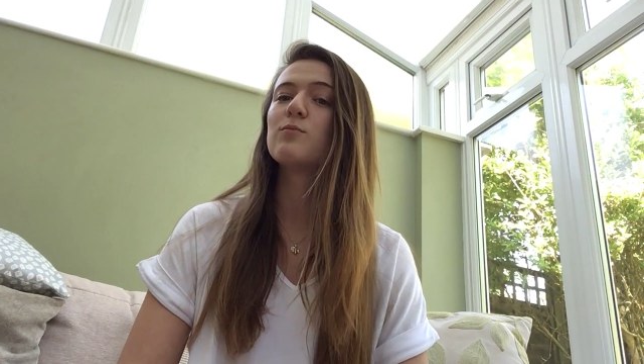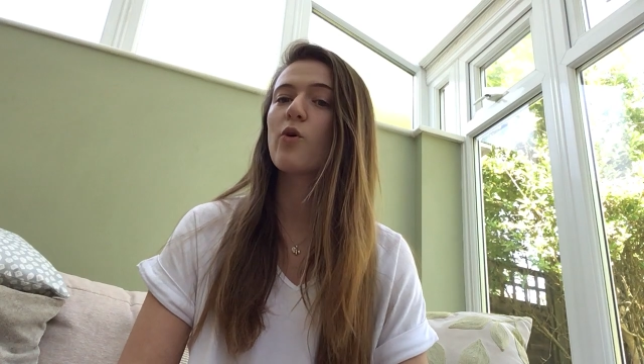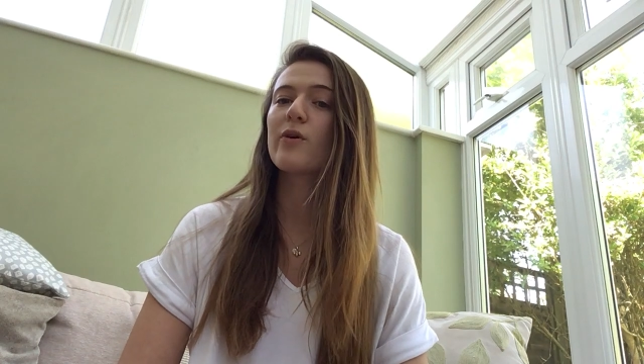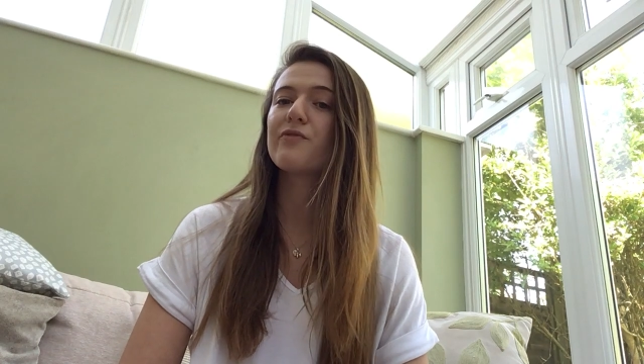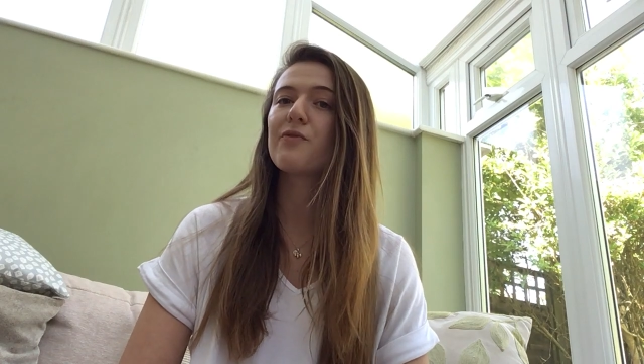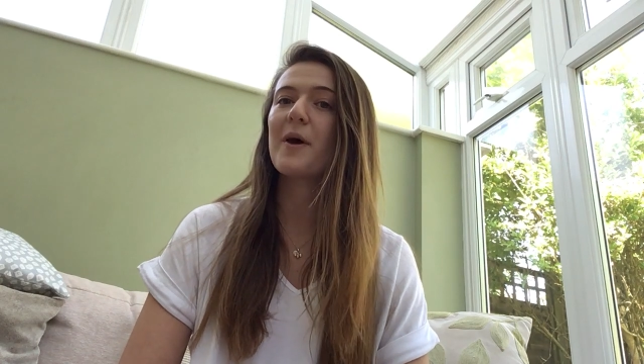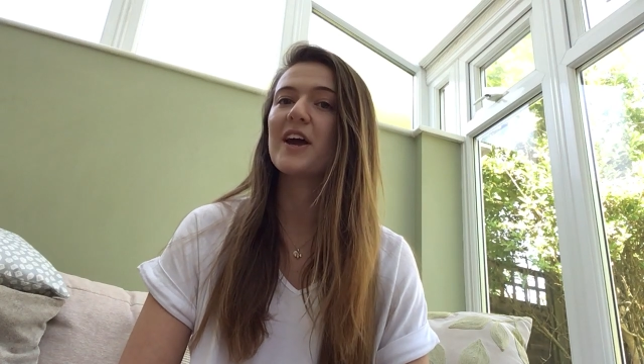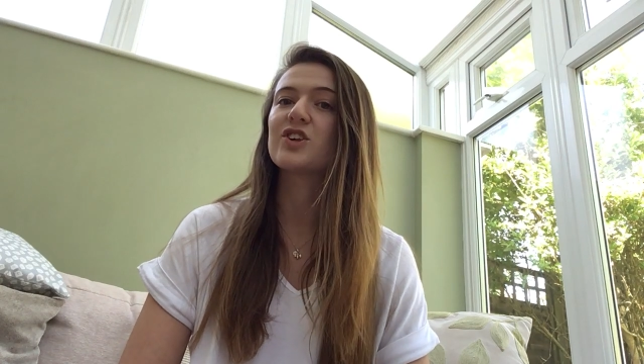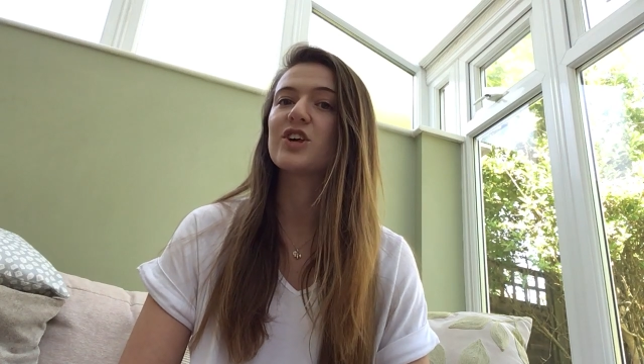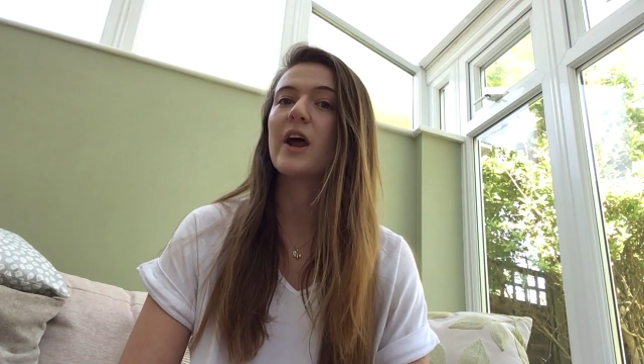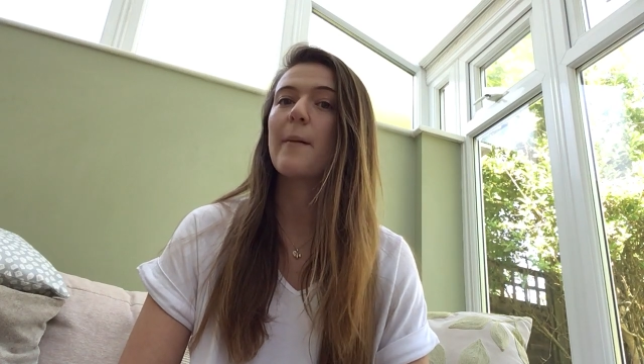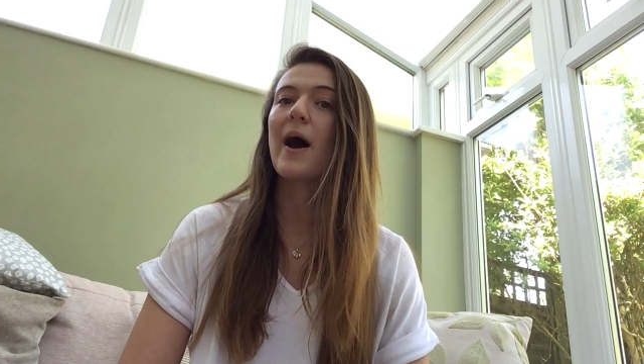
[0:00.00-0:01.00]
more
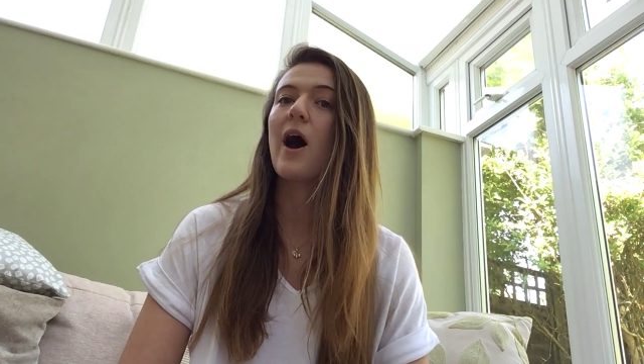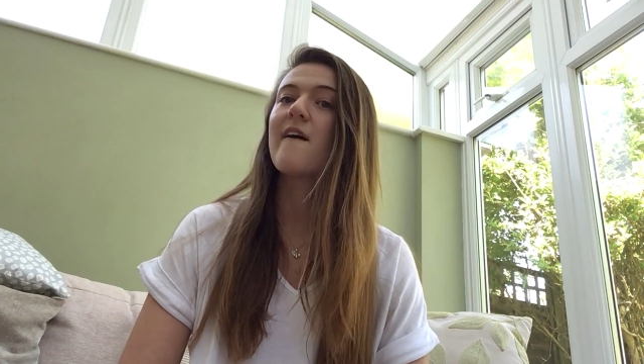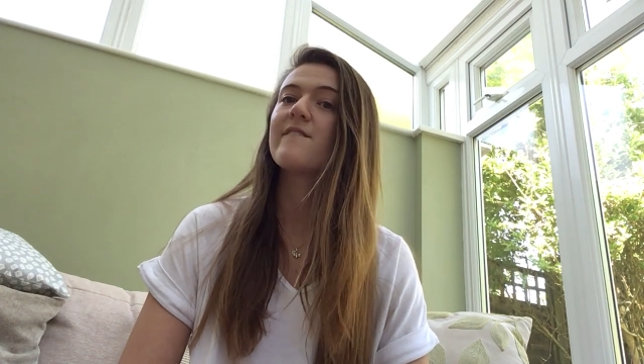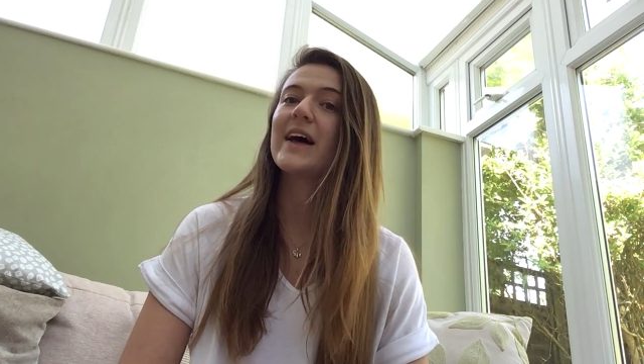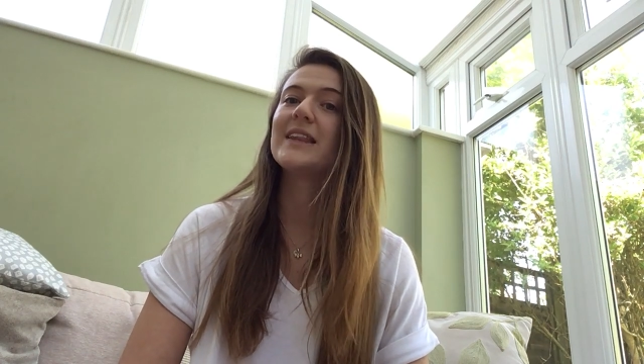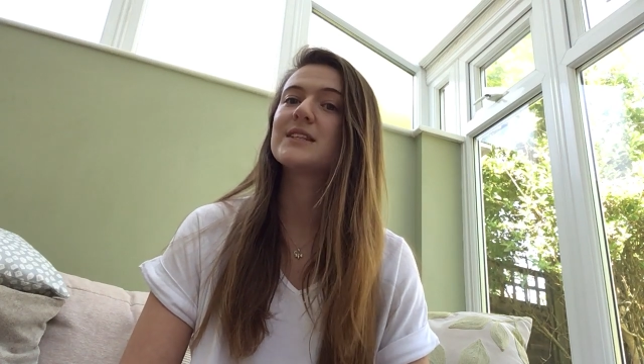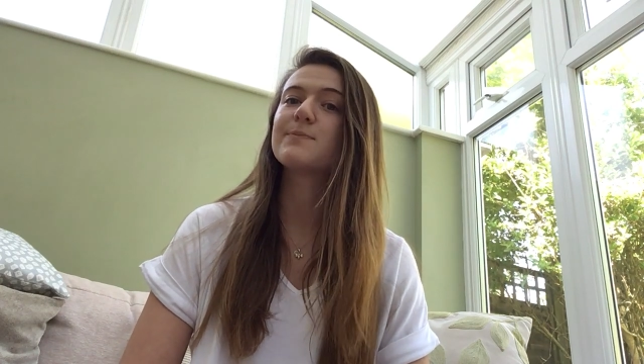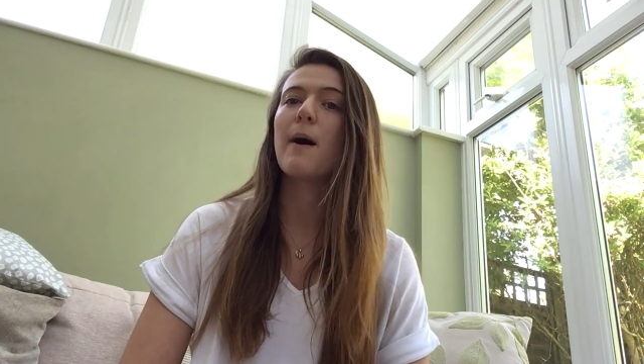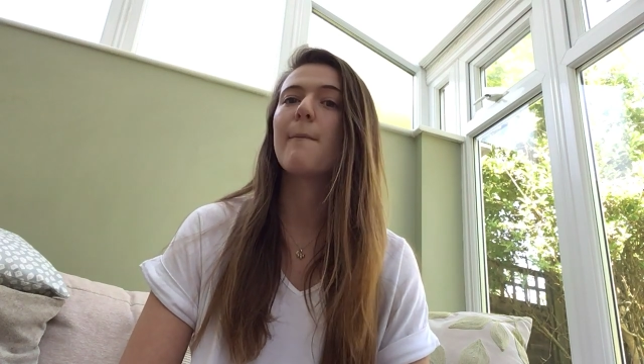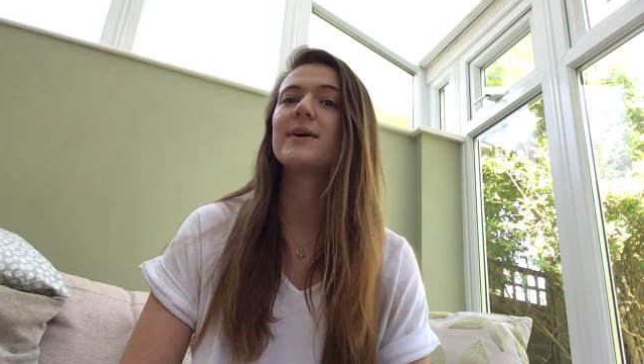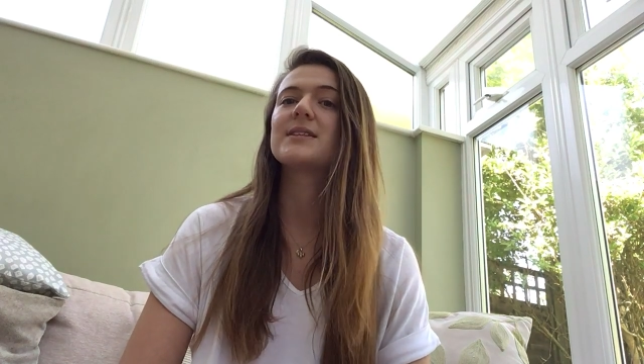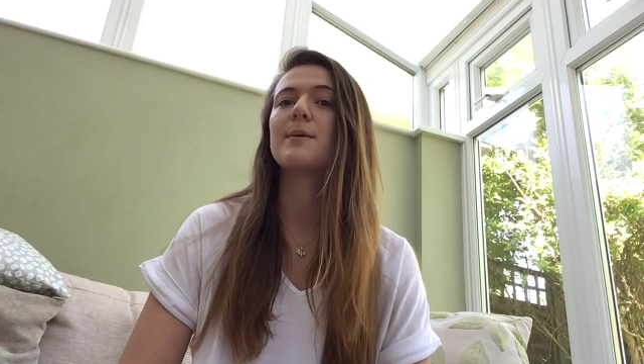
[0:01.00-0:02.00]
information about events,
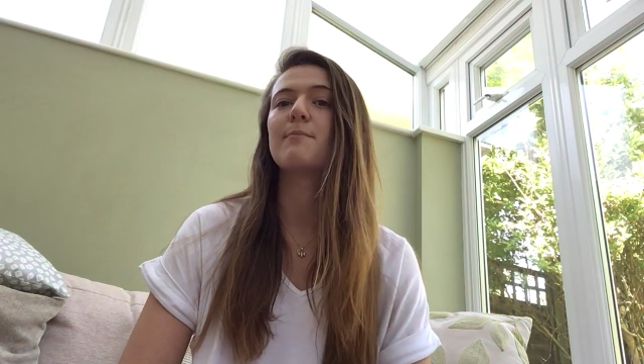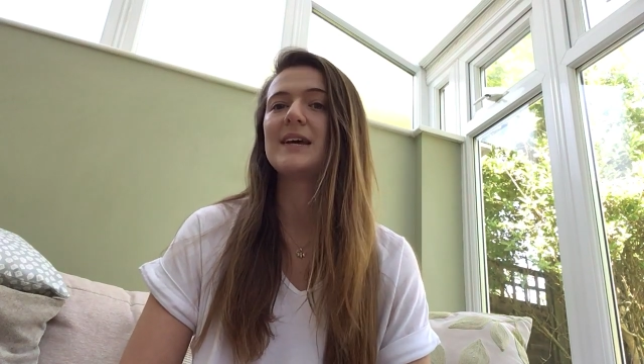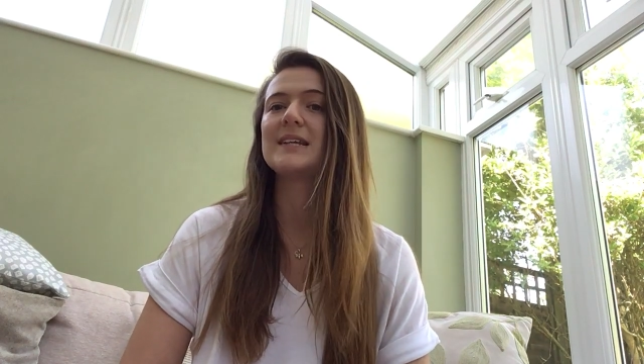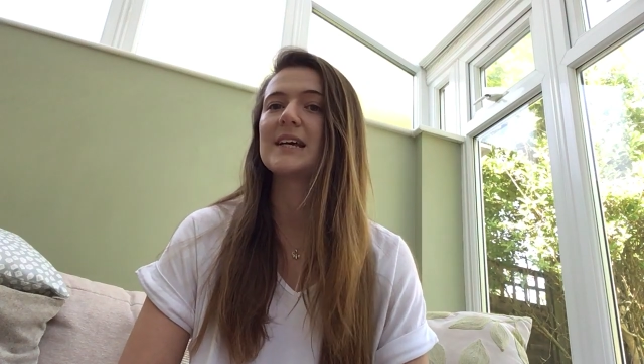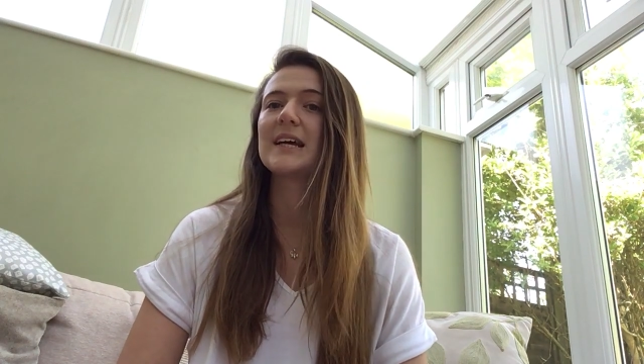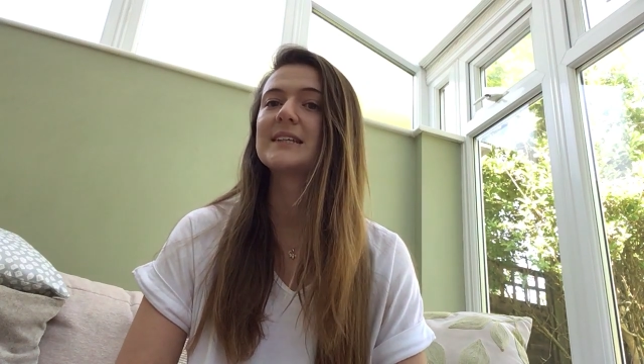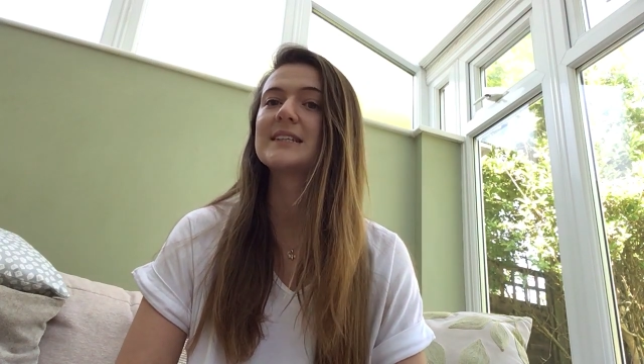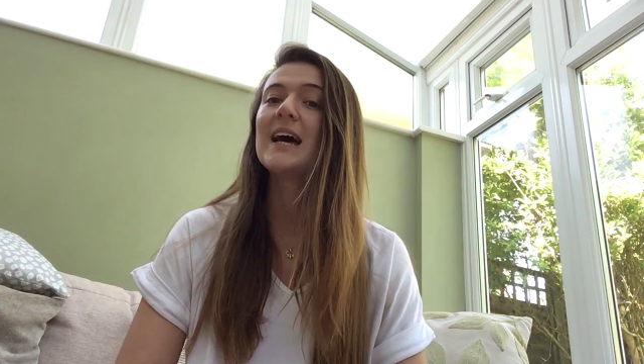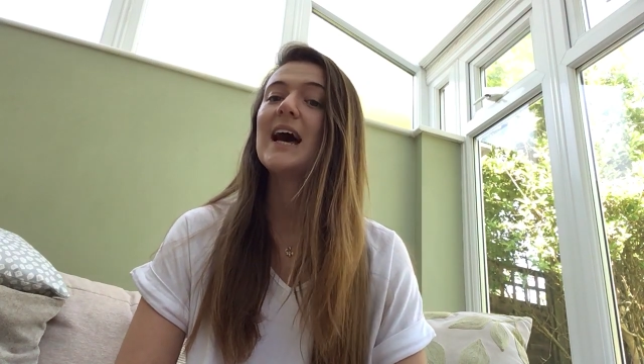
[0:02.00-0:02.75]
members and meetings,